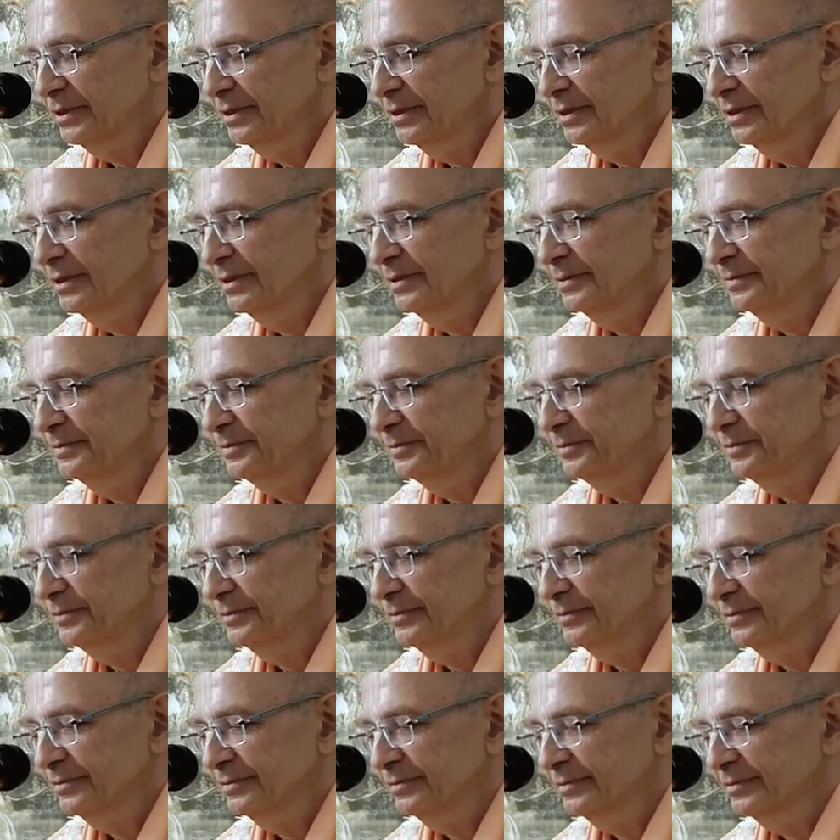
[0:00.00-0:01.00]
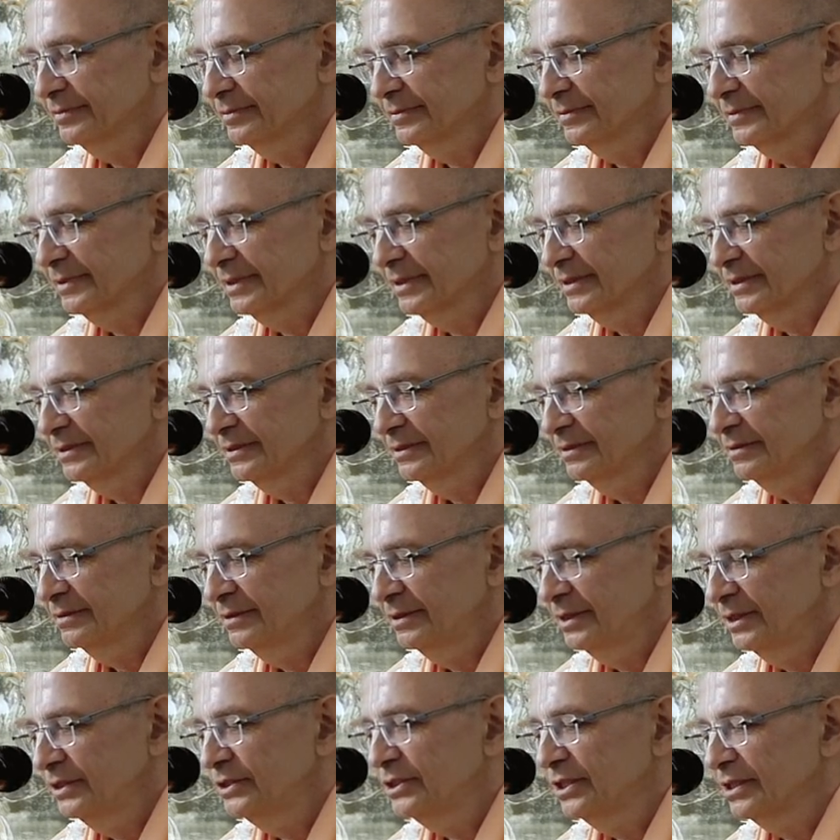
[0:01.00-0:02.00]
The
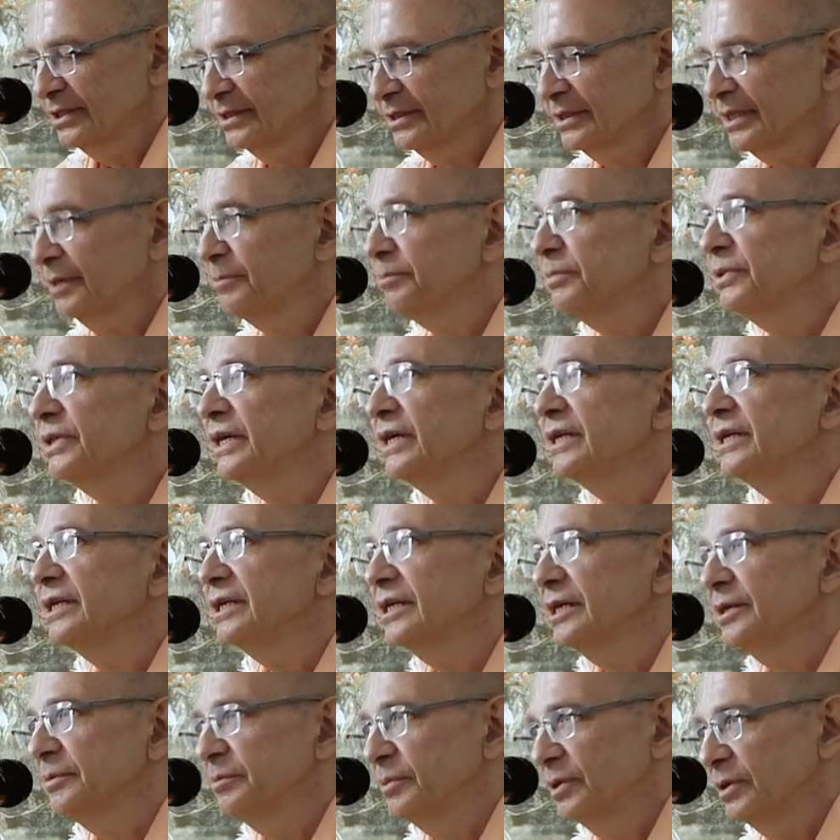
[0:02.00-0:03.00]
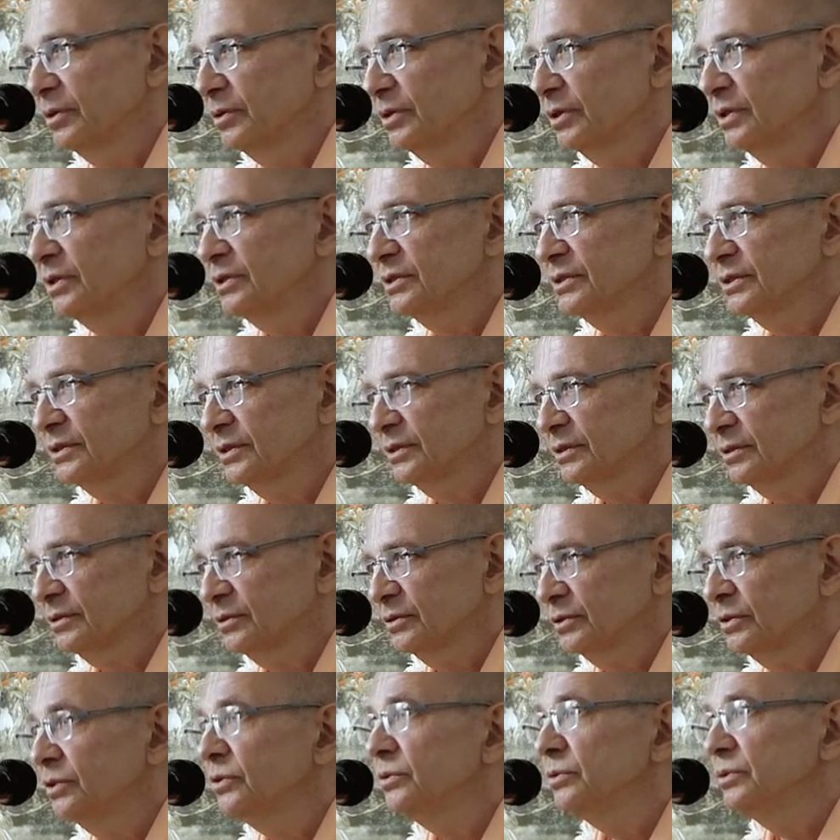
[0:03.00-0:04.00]
teacher is complaining about his
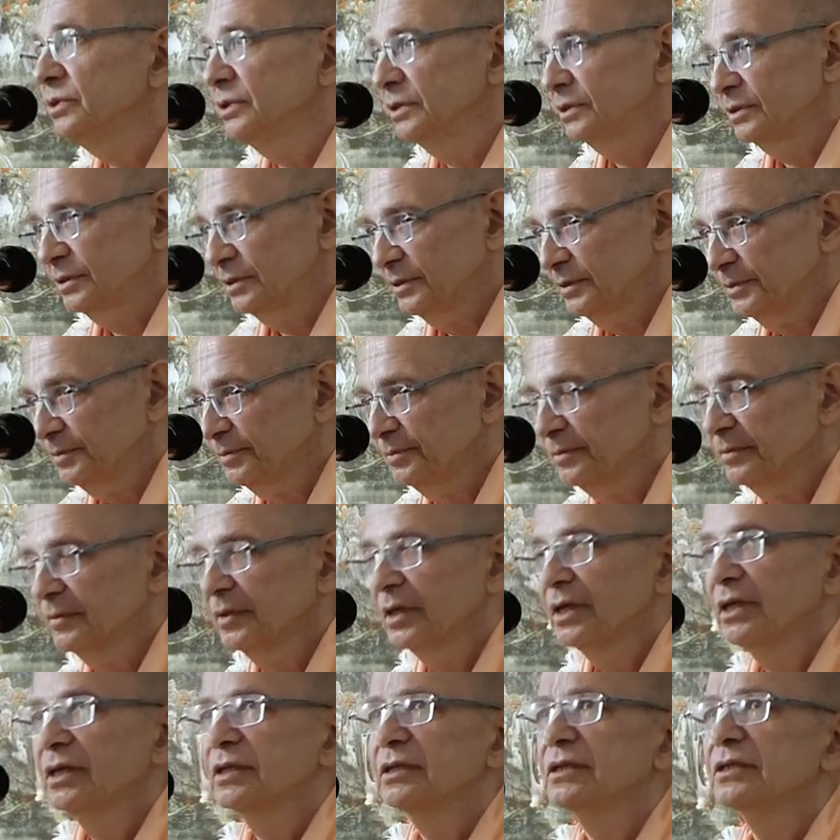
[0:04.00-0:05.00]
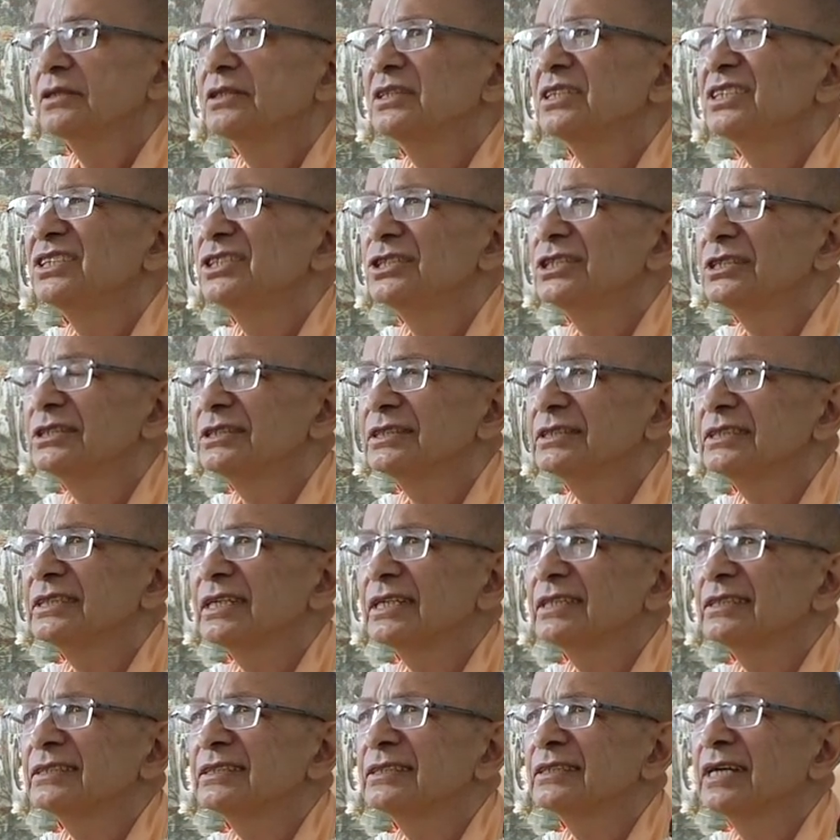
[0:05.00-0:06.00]
students. The teacher
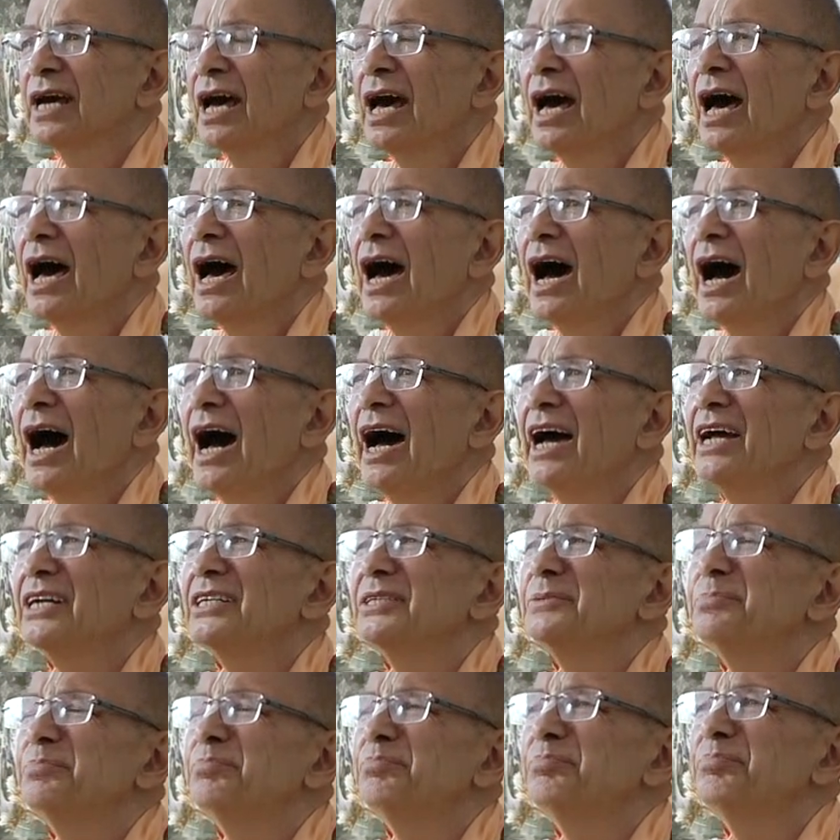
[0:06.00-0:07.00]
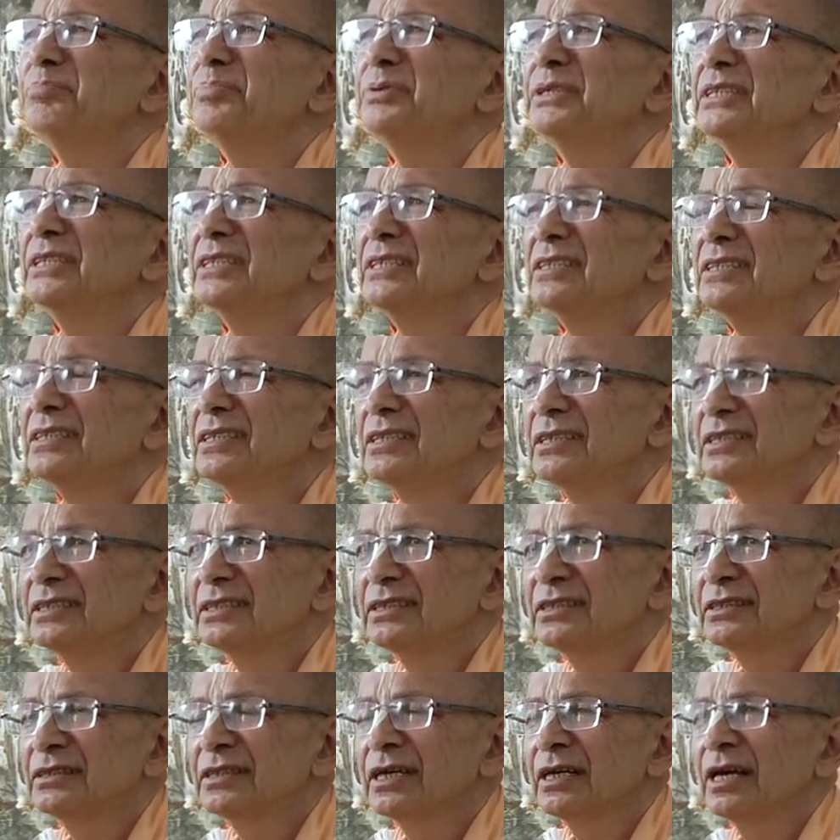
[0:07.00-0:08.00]
says, I repeated
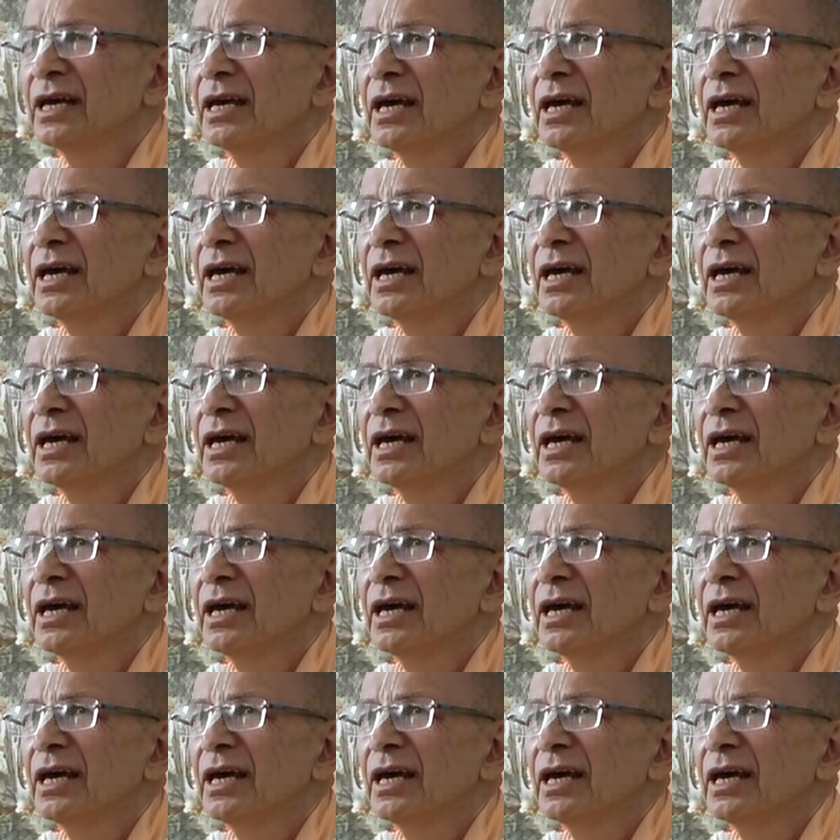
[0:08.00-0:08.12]
this,